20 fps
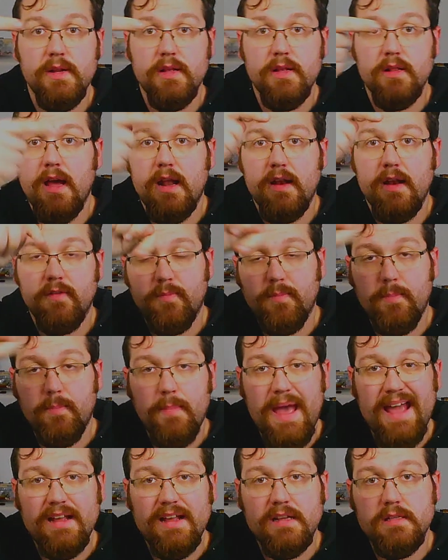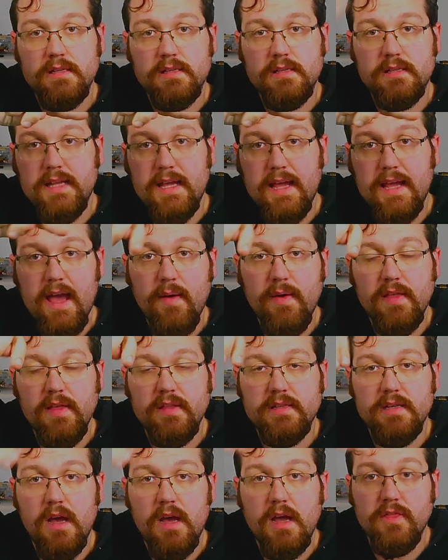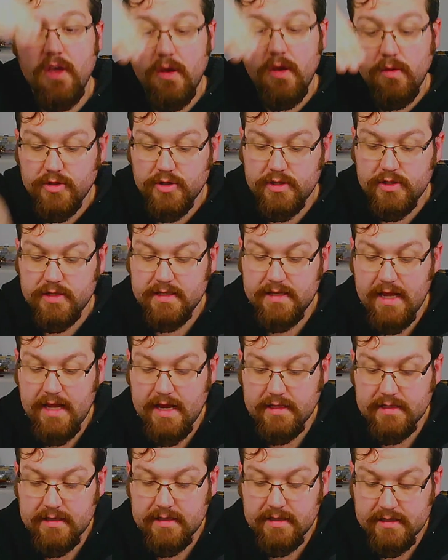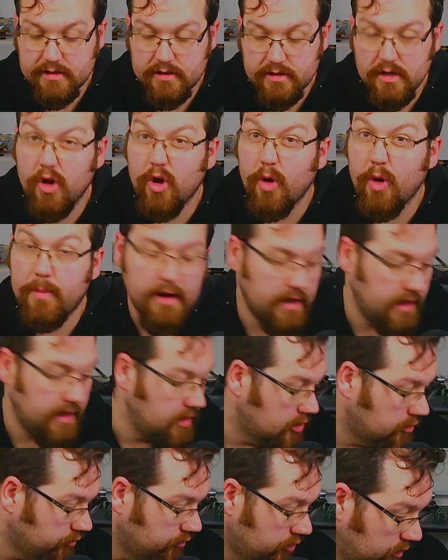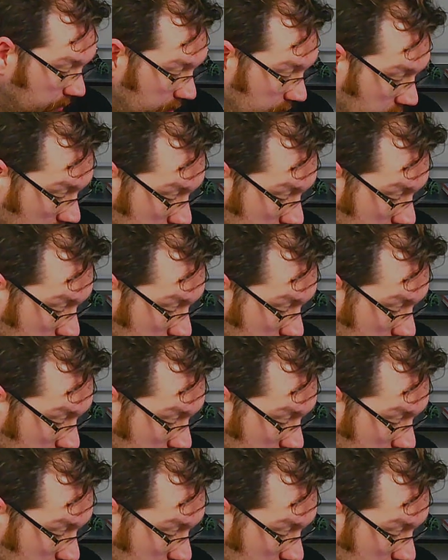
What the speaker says: kind of pegs that stick out either side. Those just sit into a couple of little grooves